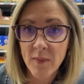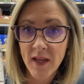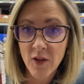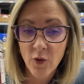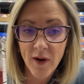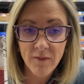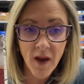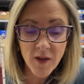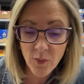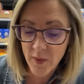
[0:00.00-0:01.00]
in the Great
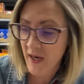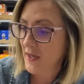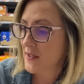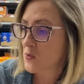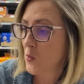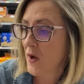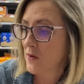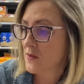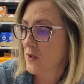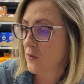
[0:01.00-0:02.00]
Value brand as well.
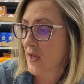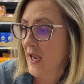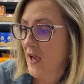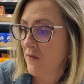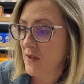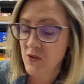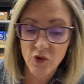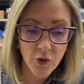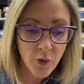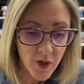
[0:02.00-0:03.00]
So they have the
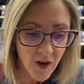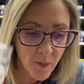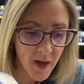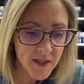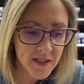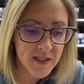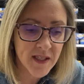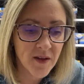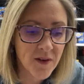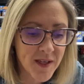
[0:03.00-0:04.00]
stroganoff pasta
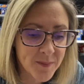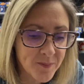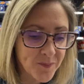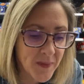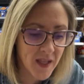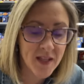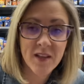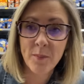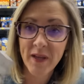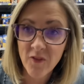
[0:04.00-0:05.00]
skillet, the
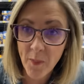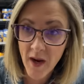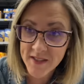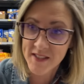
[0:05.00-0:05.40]
beef pasta